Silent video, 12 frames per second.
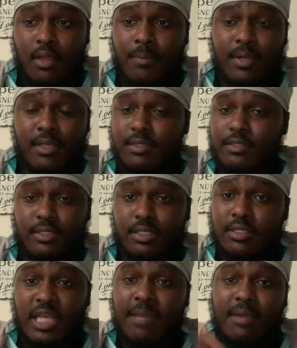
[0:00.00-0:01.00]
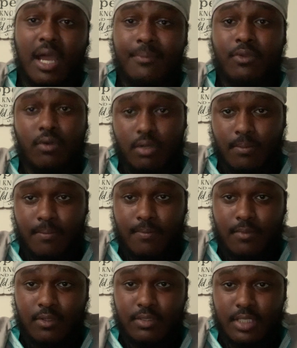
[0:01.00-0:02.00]
but the demon hopped on him.
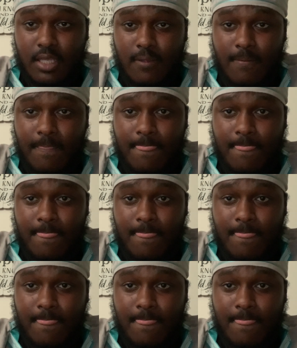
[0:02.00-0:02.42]
See.